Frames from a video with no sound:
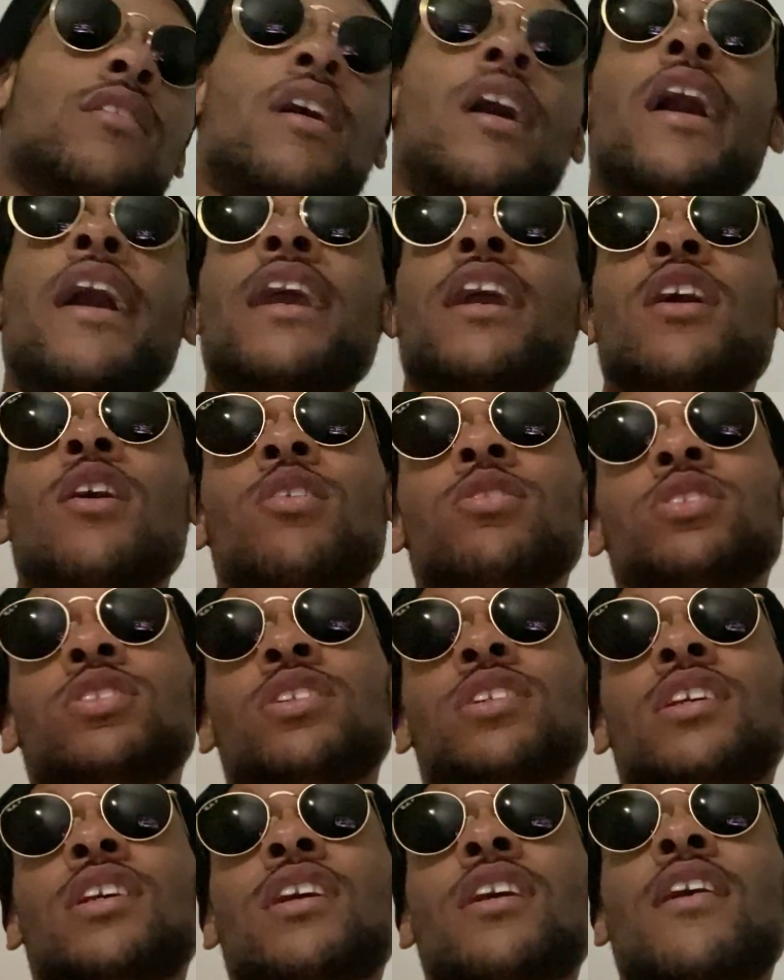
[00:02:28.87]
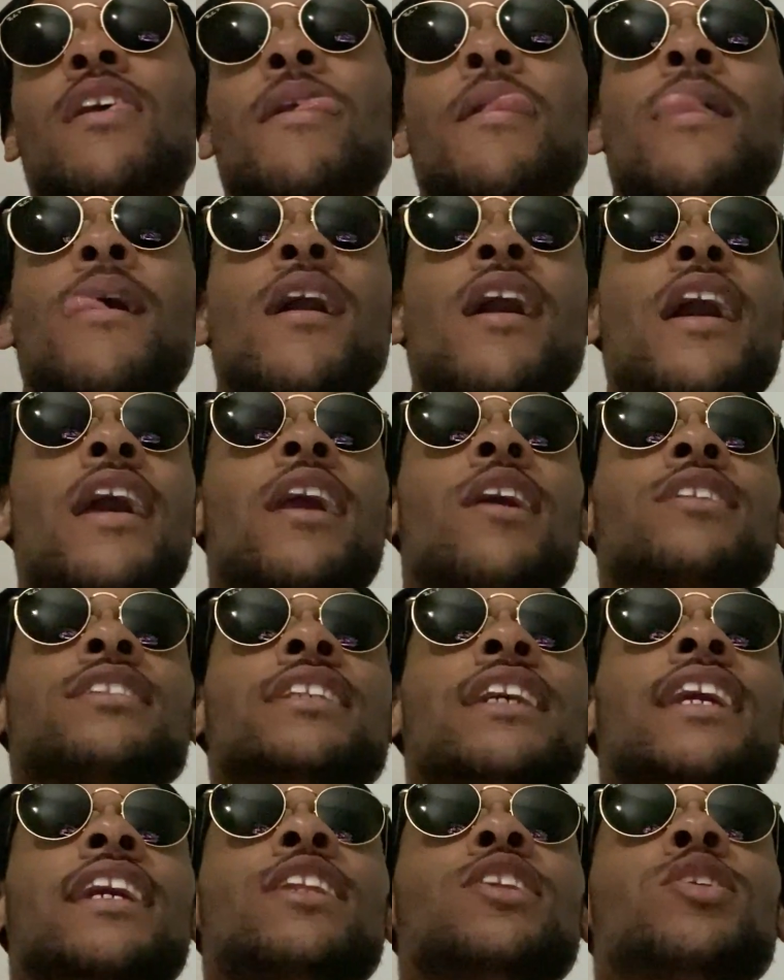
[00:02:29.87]
I ain't hold you. I ain't gonna
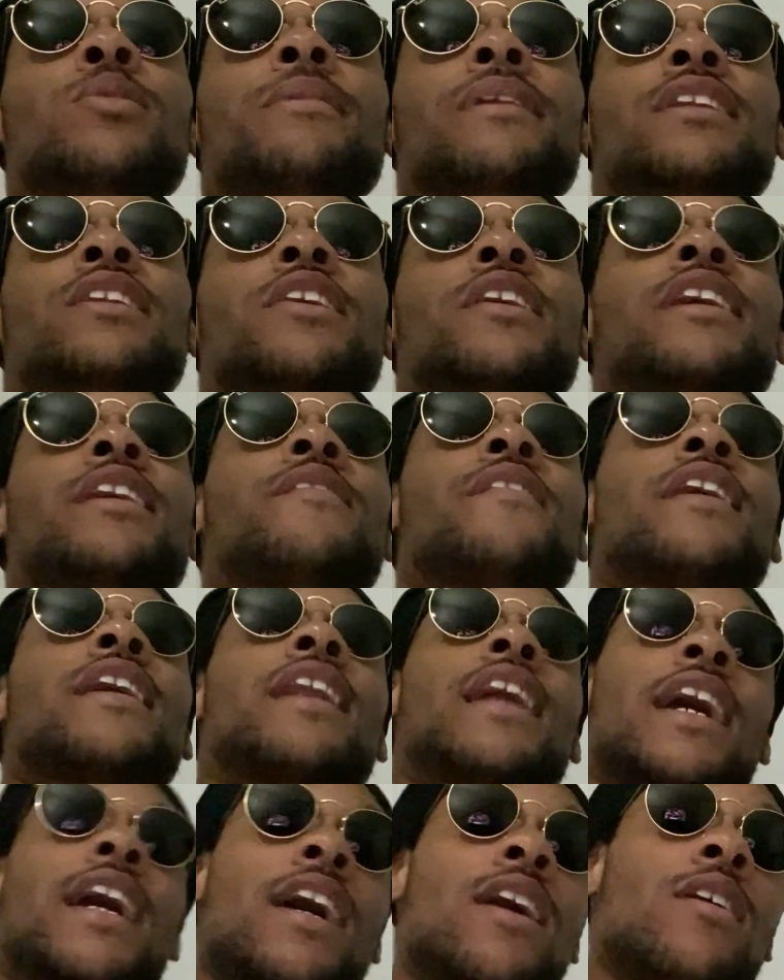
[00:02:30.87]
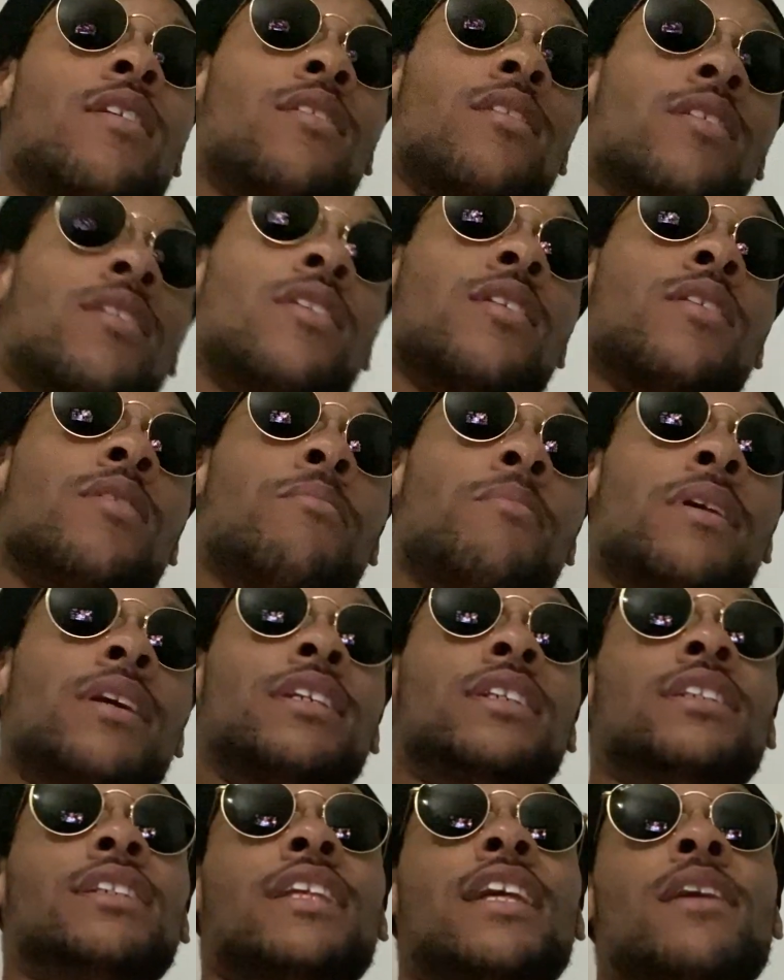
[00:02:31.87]
say they doing me dirty right now, but it's
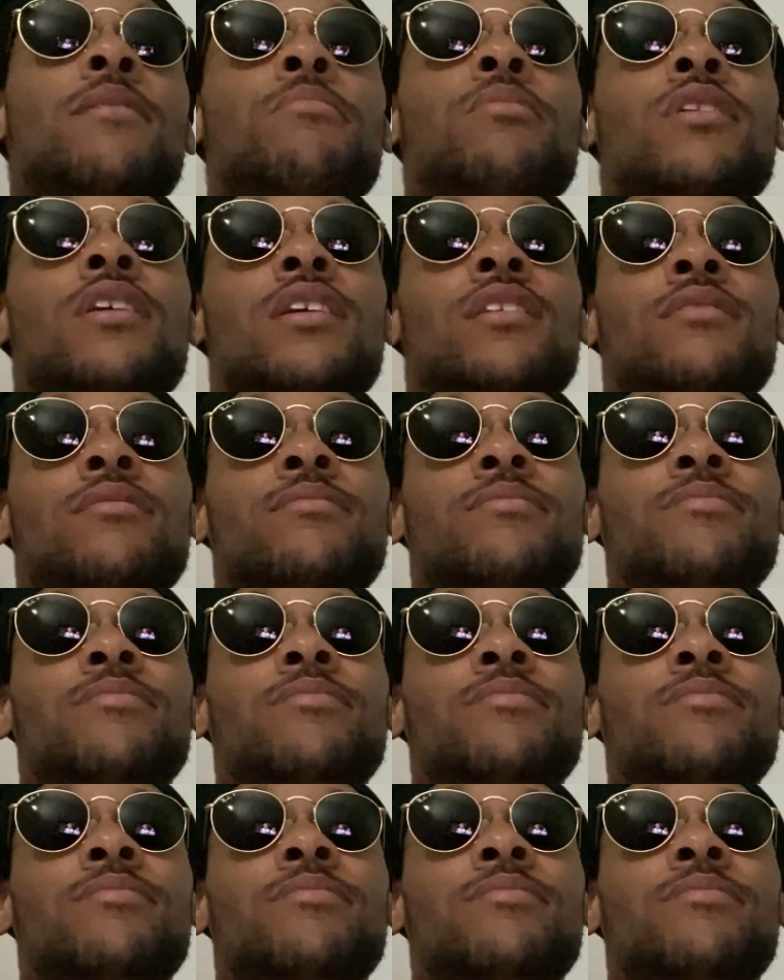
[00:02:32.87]
just like, bro,